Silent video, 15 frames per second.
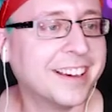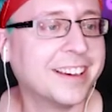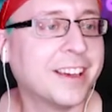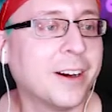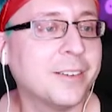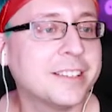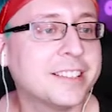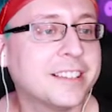
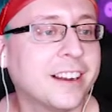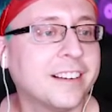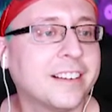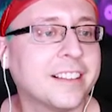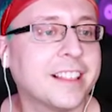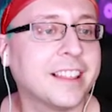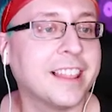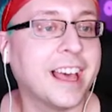Ghost
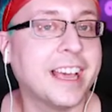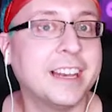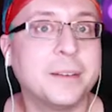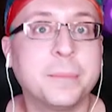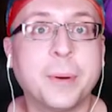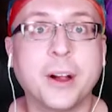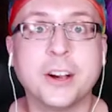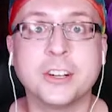Under the
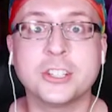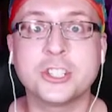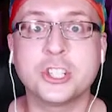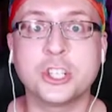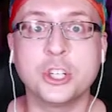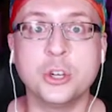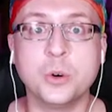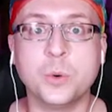Light Part
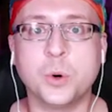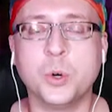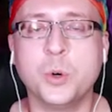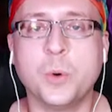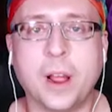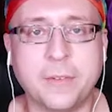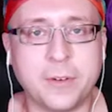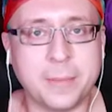2.
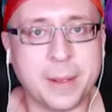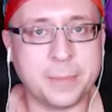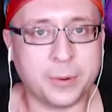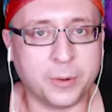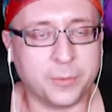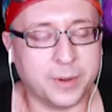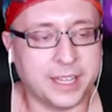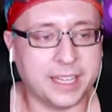Ooh, I
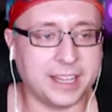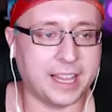remember really